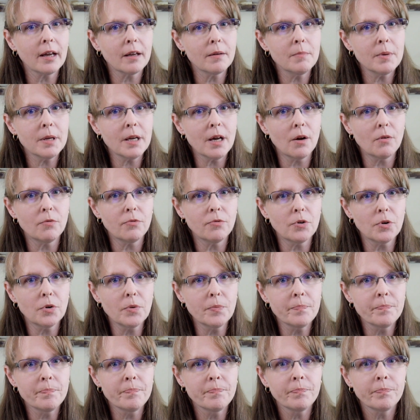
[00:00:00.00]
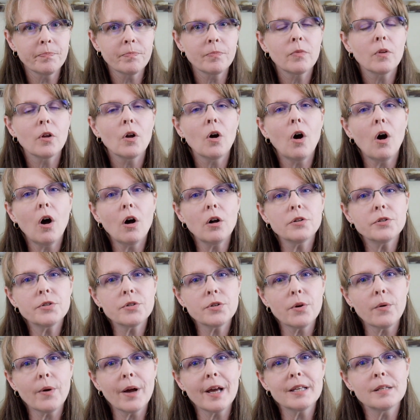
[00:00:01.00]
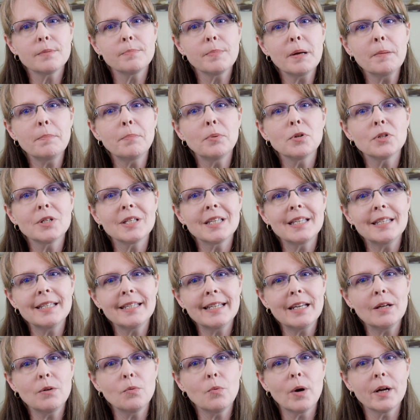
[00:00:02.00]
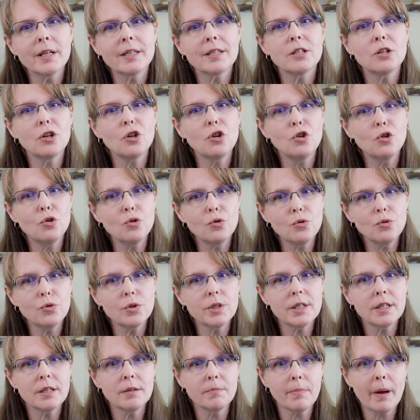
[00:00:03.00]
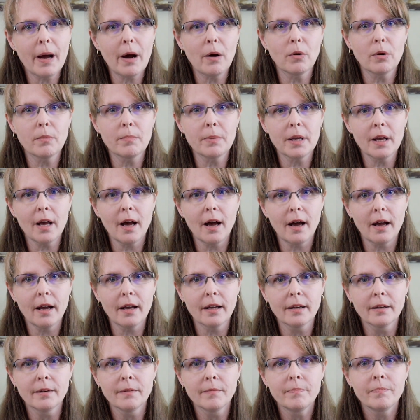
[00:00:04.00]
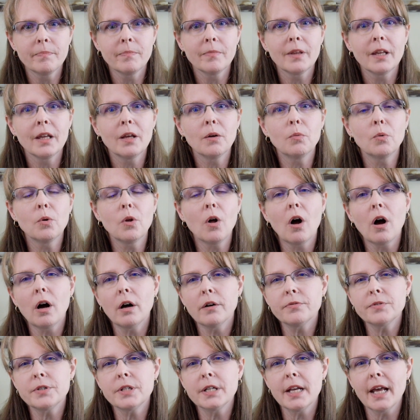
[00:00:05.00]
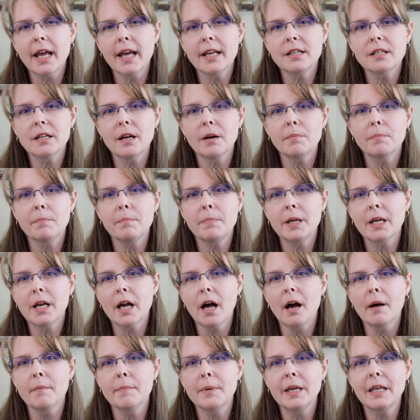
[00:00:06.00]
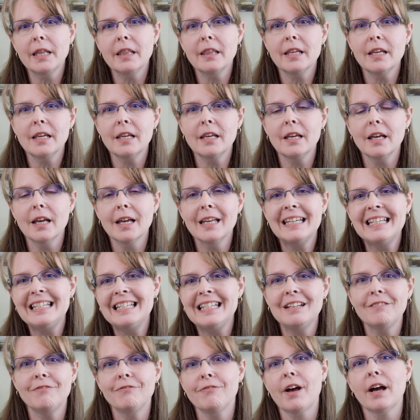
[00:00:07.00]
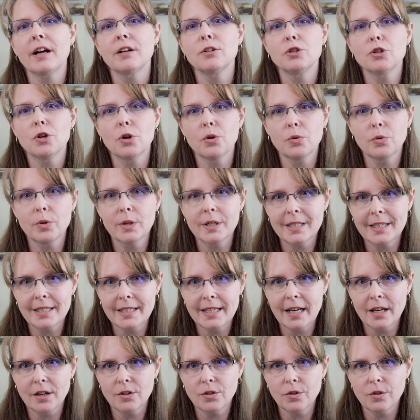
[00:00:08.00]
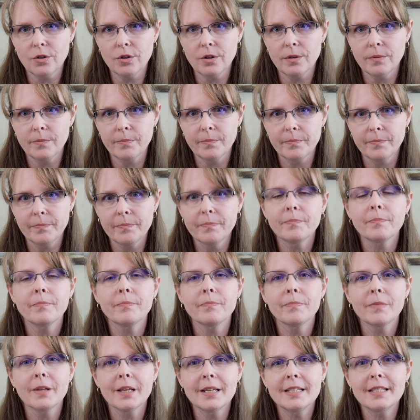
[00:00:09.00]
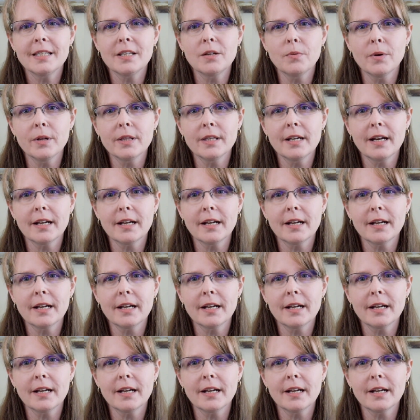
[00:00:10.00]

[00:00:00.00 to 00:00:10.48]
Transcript: can be helpful. Also, as people see what's used in Power BI, it will often end up becoming the de facto standard. See you on the